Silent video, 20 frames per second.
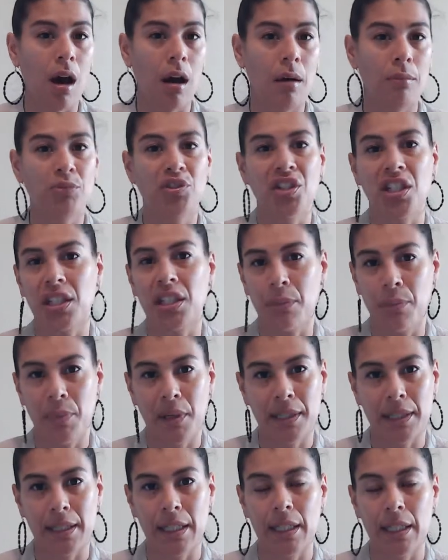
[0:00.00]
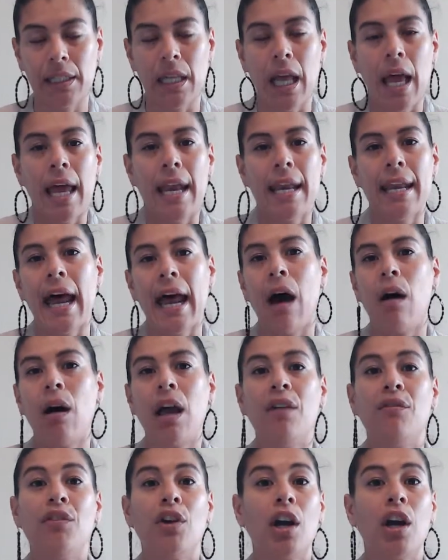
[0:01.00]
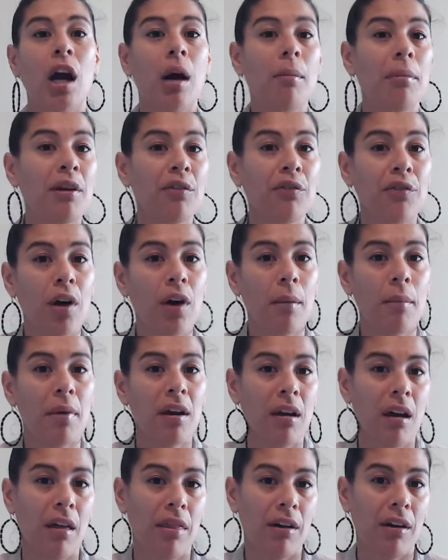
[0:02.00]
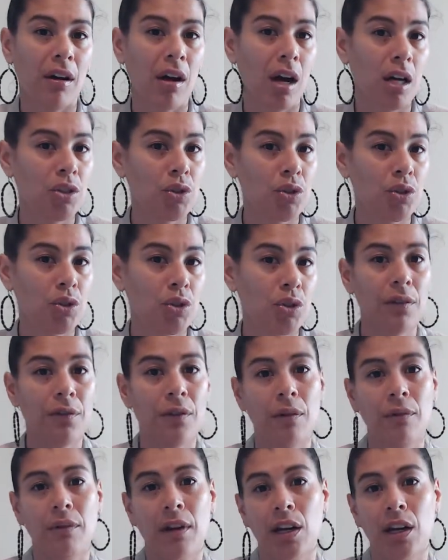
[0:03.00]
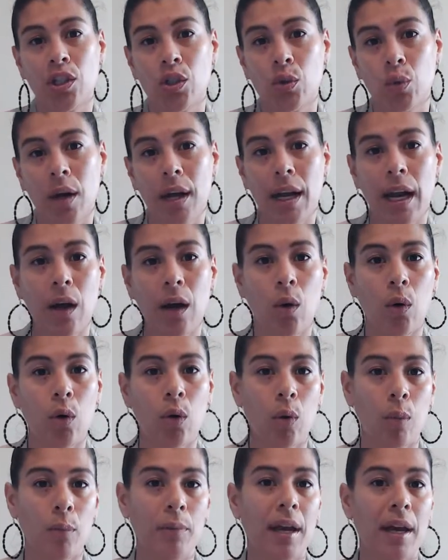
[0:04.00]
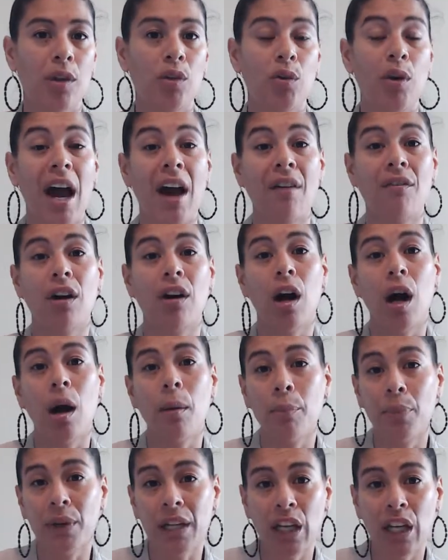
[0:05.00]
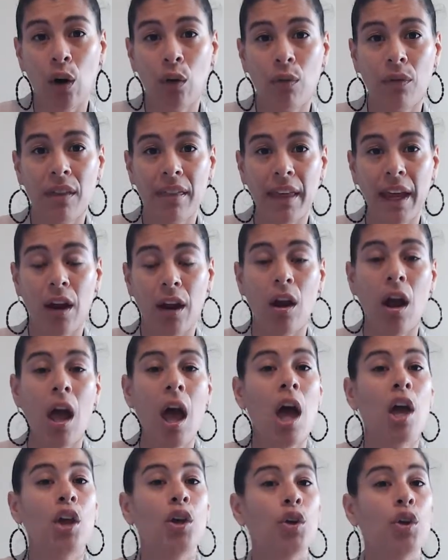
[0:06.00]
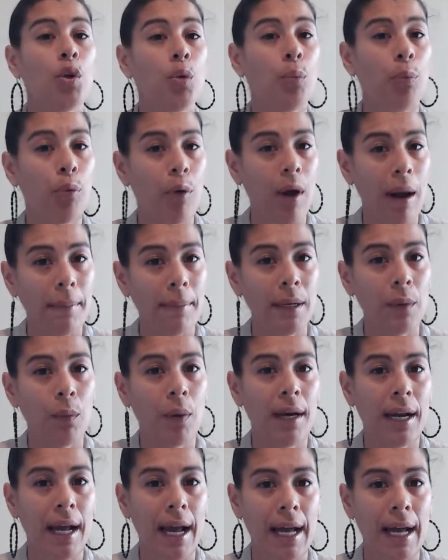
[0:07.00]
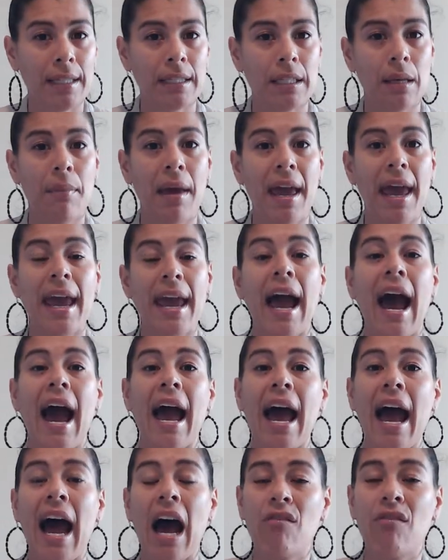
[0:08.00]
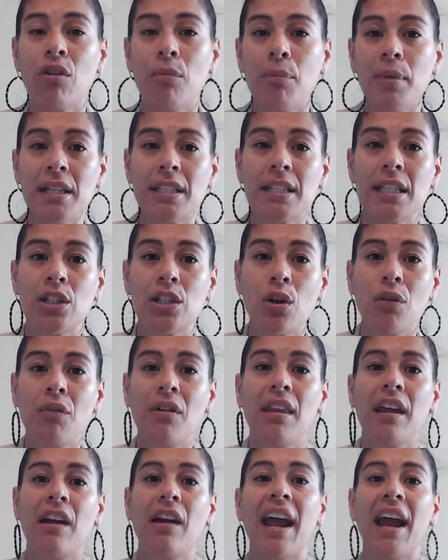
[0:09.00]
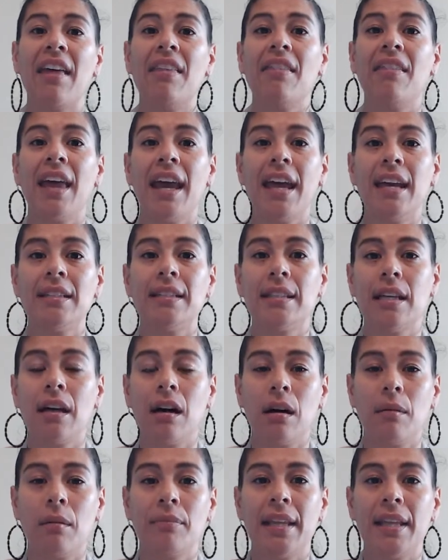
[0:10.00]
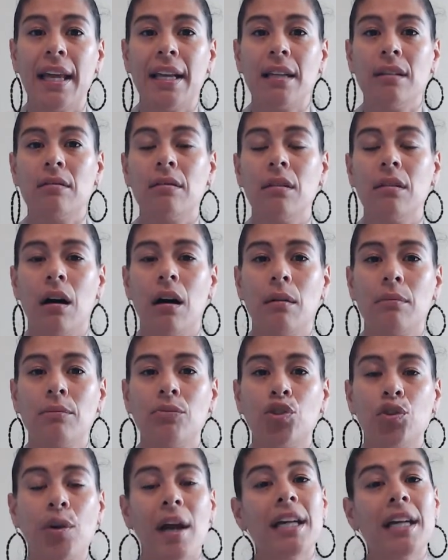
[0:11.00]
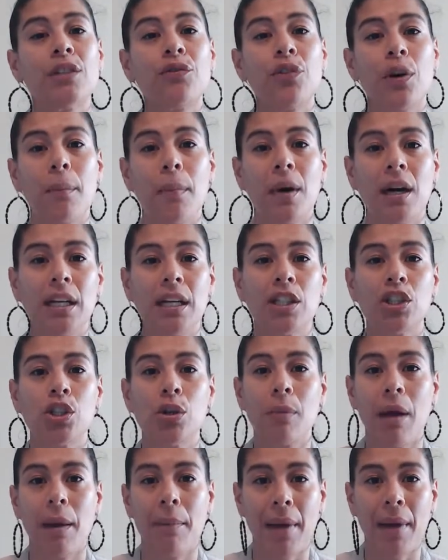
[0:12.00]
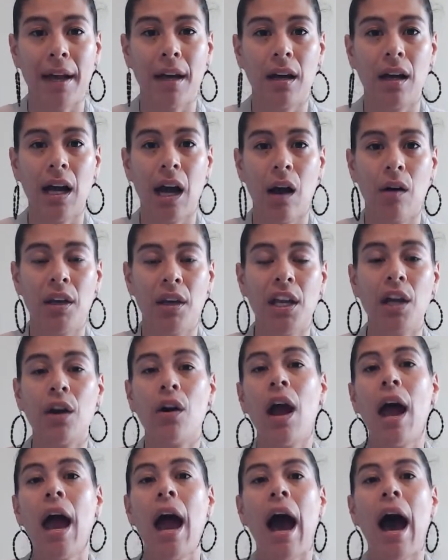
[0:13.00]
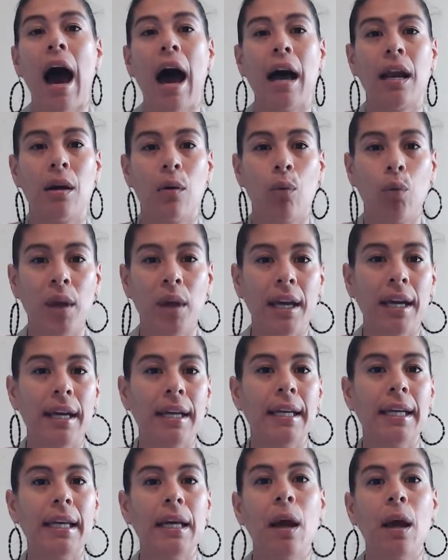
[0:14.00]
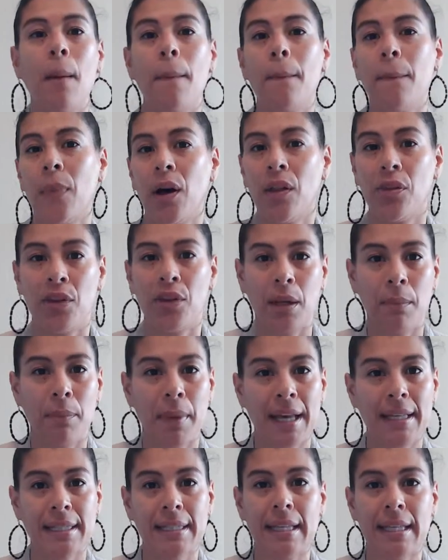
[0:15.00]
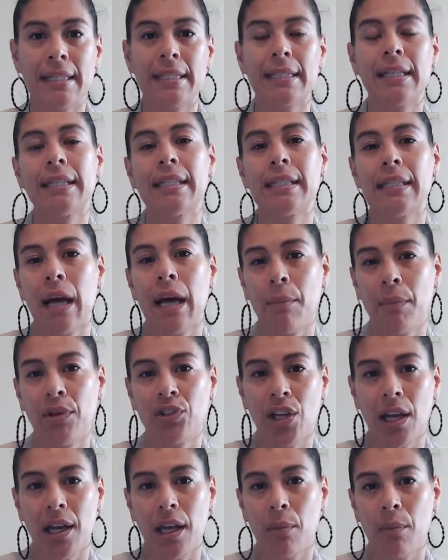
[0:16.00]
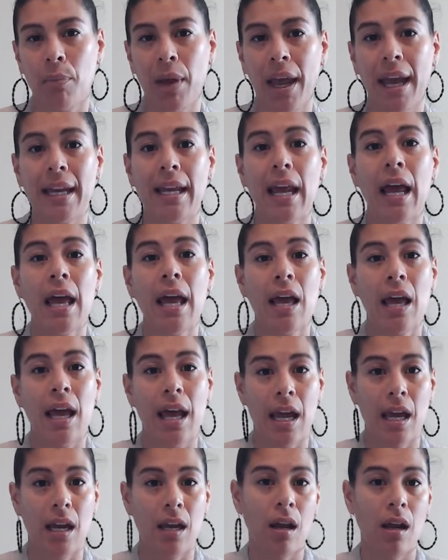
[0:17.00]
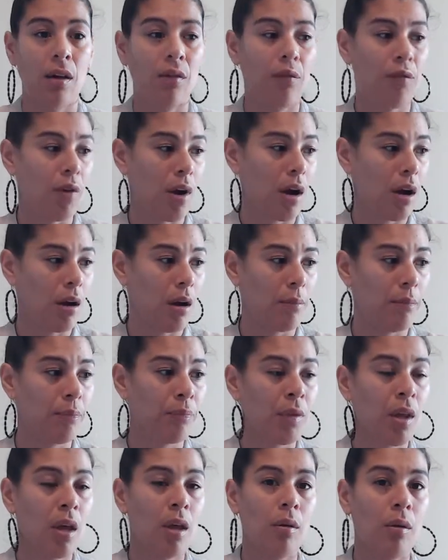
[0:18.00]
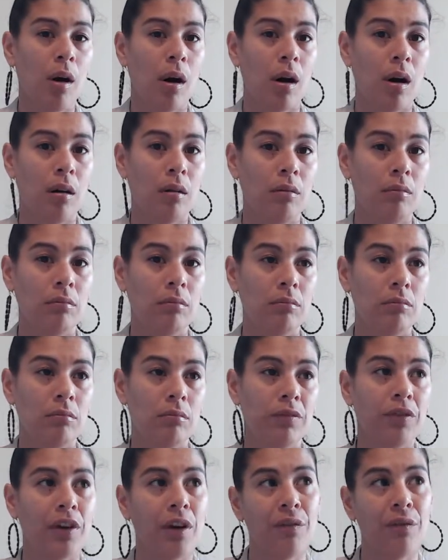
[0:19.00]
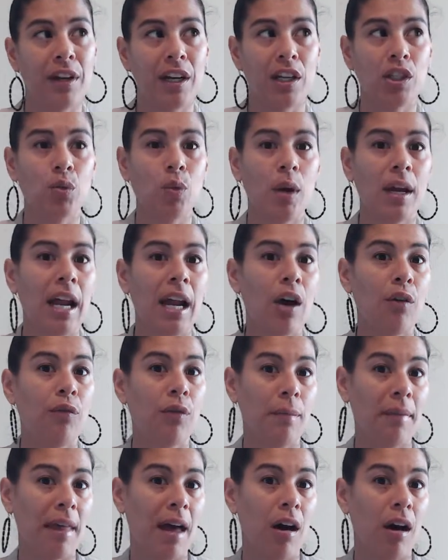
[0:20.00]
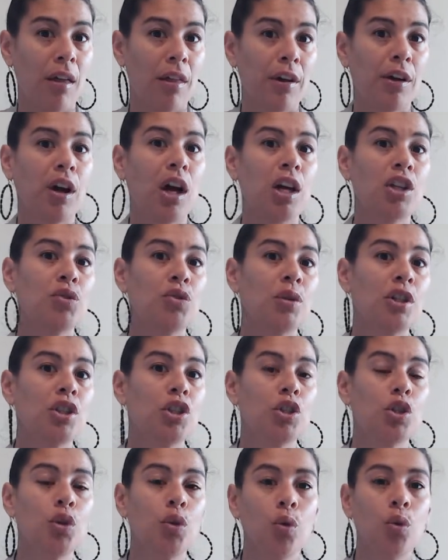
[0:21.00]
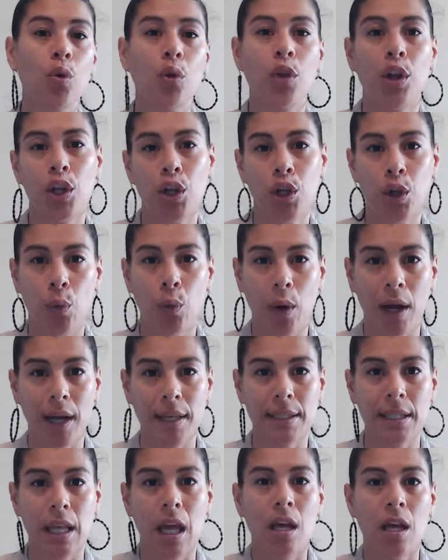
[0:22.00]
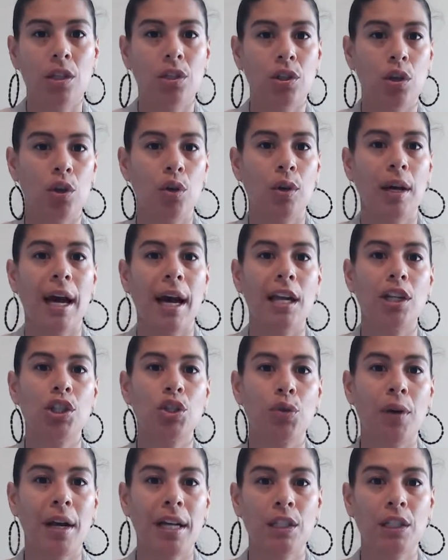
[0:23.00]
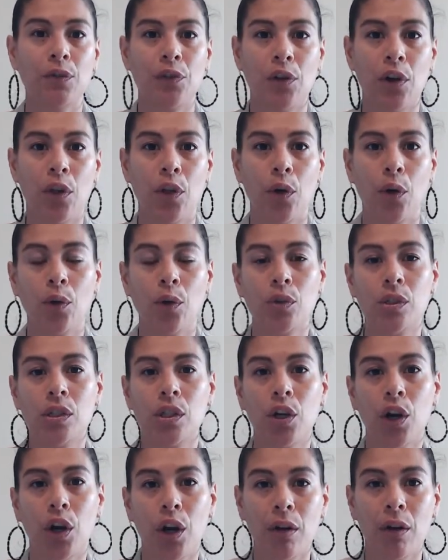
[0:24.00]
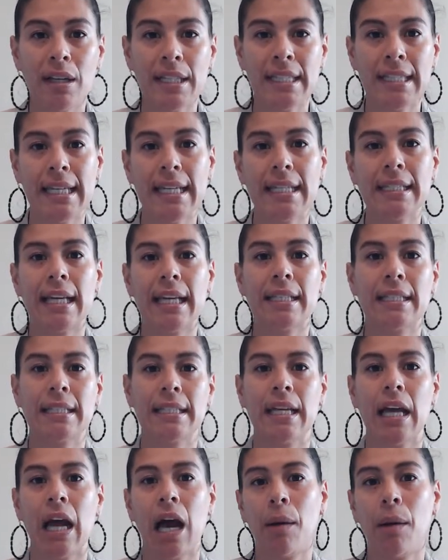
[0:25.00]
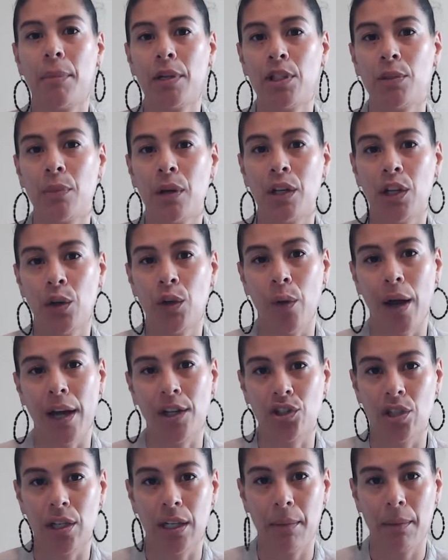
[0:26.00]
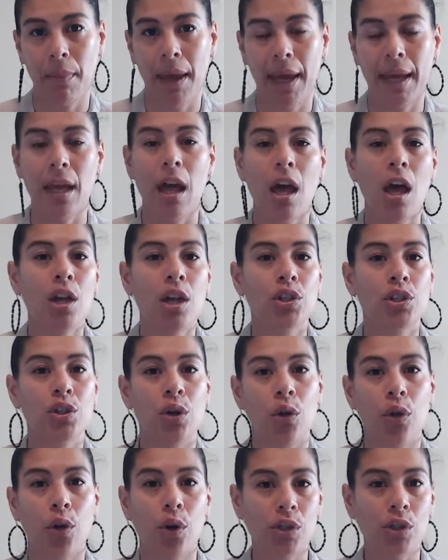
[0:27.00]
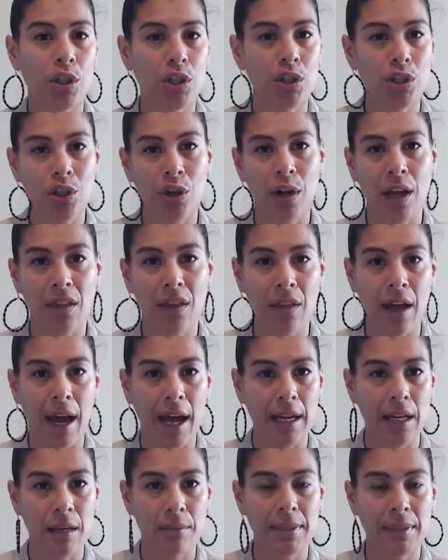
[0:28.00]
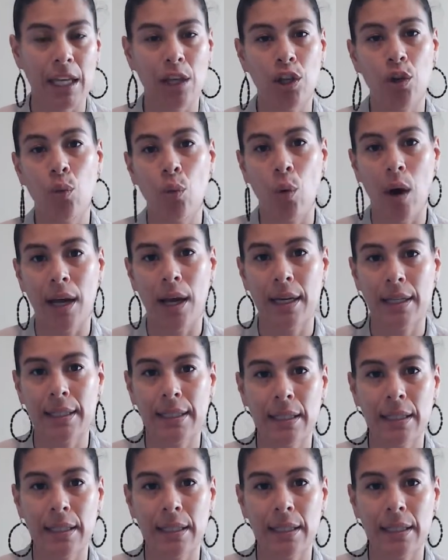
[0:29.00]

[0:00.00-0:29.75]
just a business. Now, if you're coming from another country, from Venezuela, Colombia, and you have a company over there, you probably want to ask them, hey, I have a business over there, and they transfer money to my bank account here on a weekly, monthly basis. This is how much I get paid in from Venezuela, from that other country to the U.S. So you got to transfer those currencies and see how much money you actually make. So those are certain items that you want to,